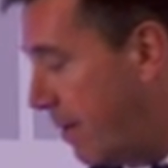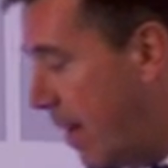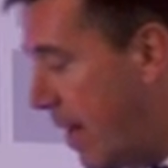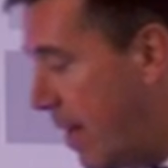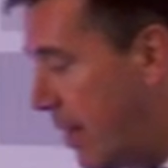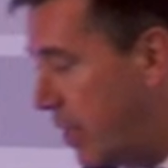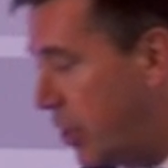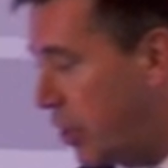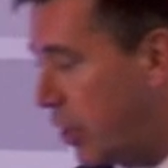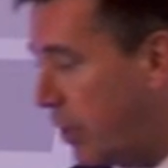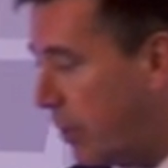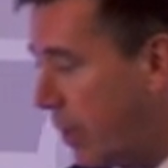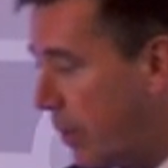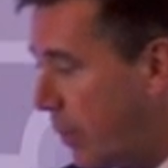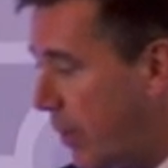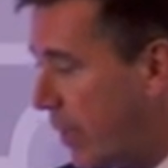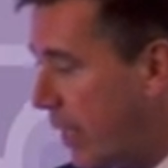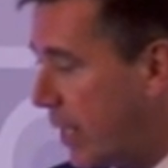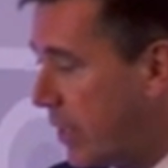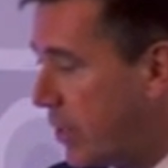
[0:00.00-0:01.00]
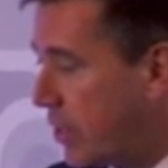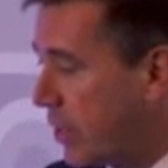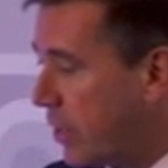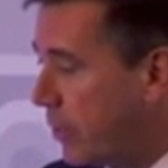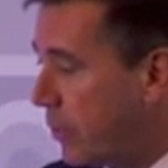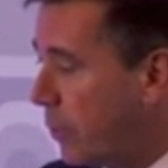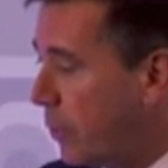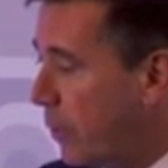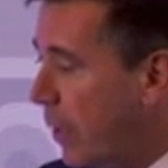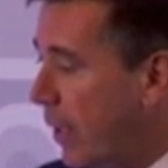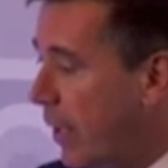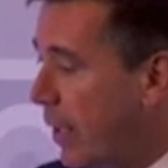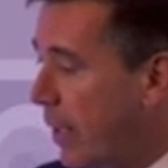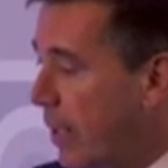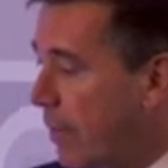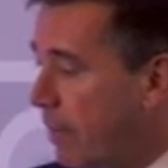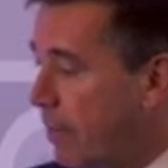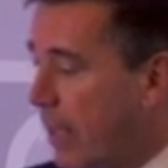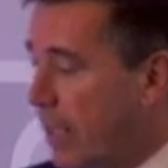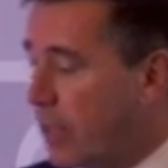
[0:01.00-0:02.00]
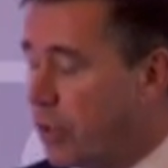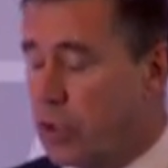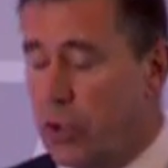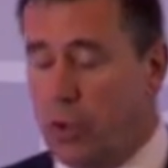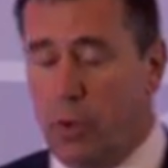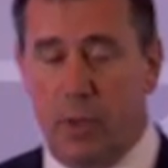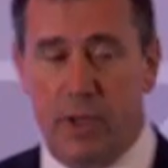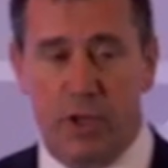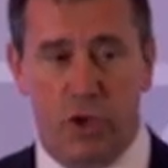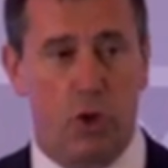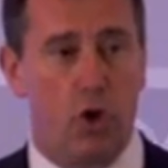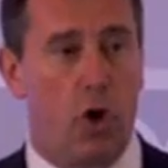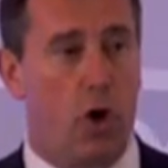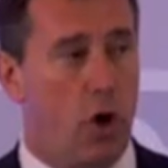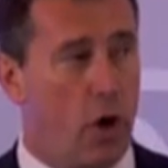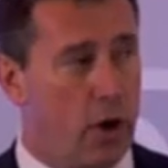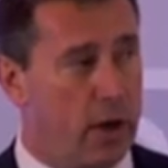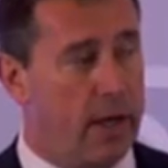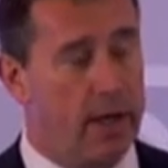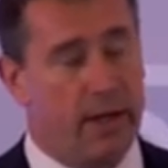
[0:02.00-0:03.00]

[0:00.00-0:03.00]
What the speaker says: an issue that we need to make sure we're strong on.